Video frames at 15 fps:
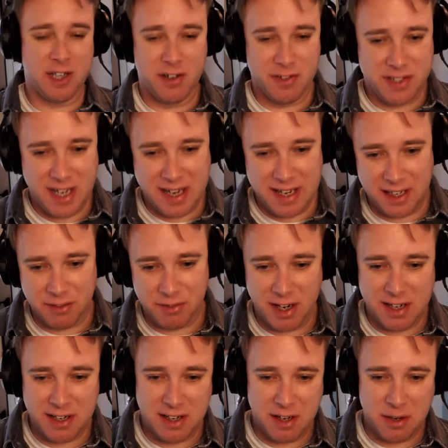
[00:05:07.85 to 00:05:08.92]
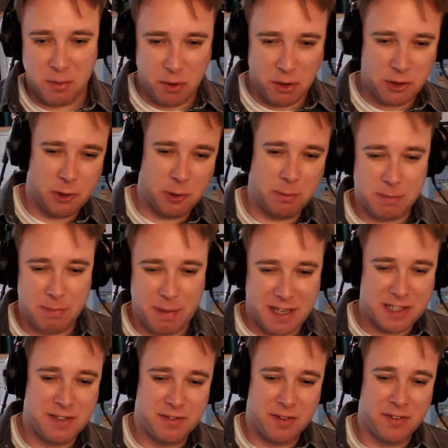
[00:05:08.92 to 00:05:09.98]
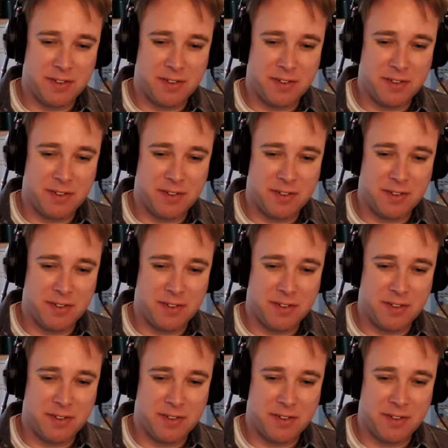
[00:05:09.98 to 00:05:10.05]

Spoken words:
overtaking radio? What's your perspective on